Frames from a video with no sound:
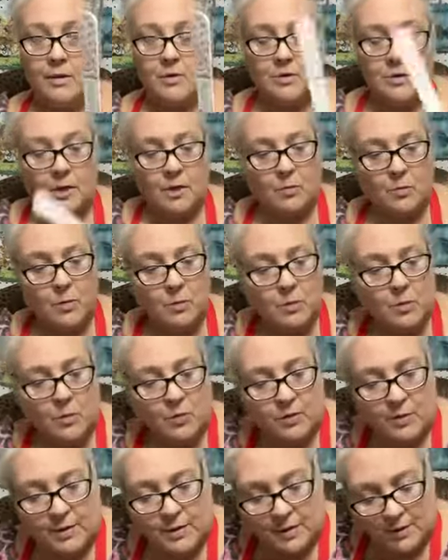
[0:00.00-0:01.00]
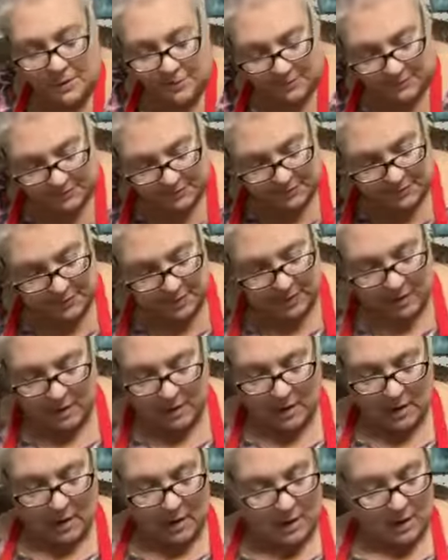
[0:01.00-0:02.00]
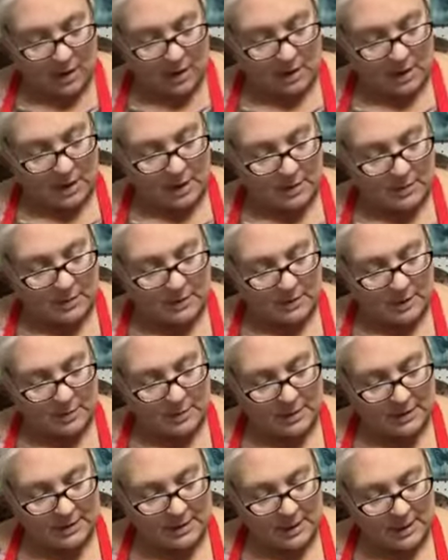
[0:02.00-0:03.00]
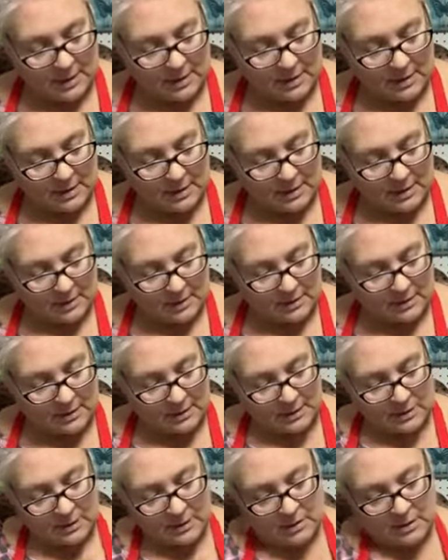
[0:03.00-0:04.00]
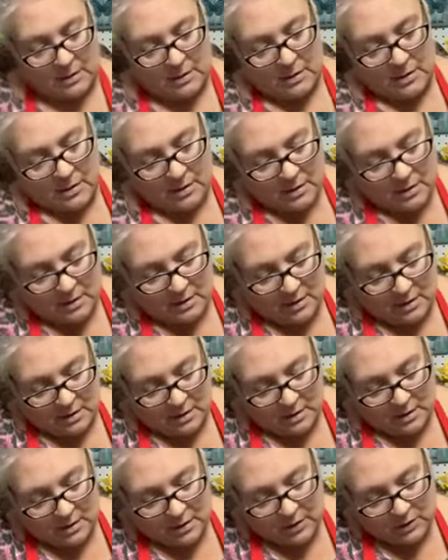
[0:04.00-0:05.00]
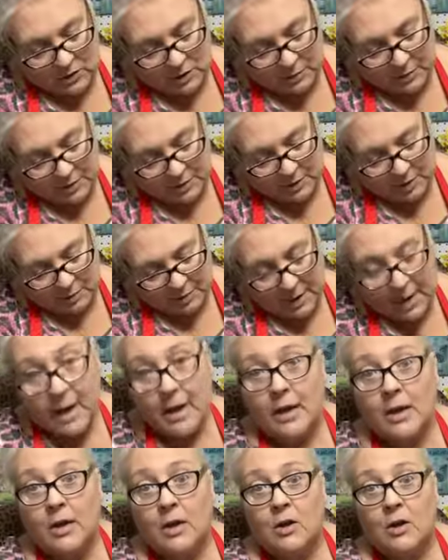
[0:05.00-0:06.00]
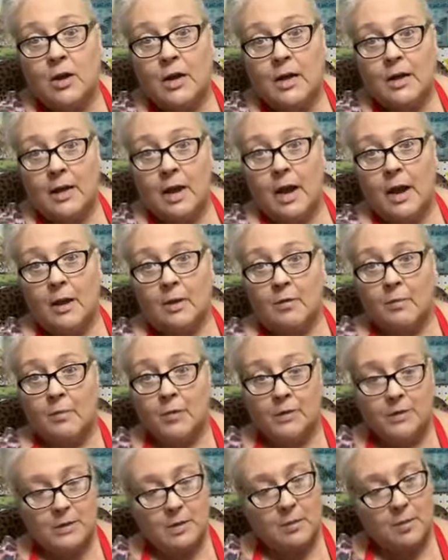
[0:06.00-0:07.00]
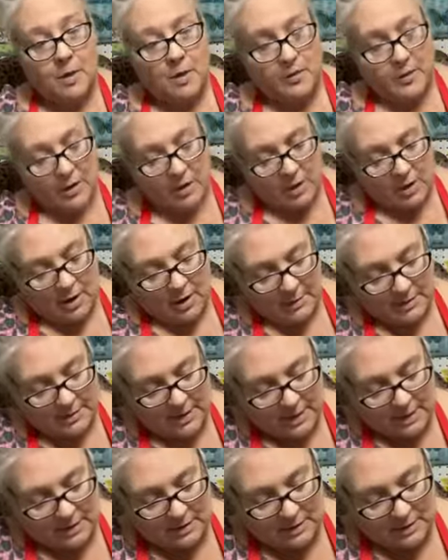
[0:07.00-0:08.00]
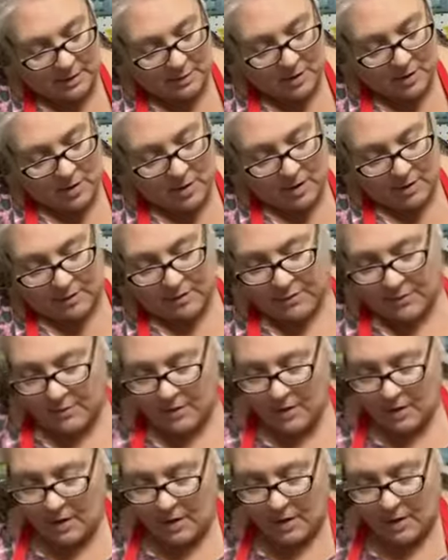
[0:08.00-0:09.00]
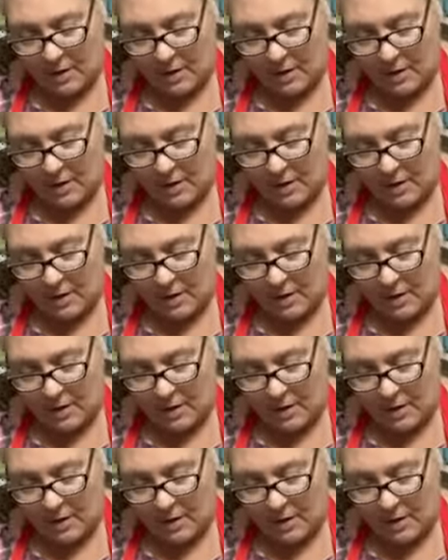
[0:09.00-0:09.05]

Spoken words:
there's the emery board right there. All right, so I'm going to take this. I just put a little bit out here, and I put some on there, and I'm taking some off,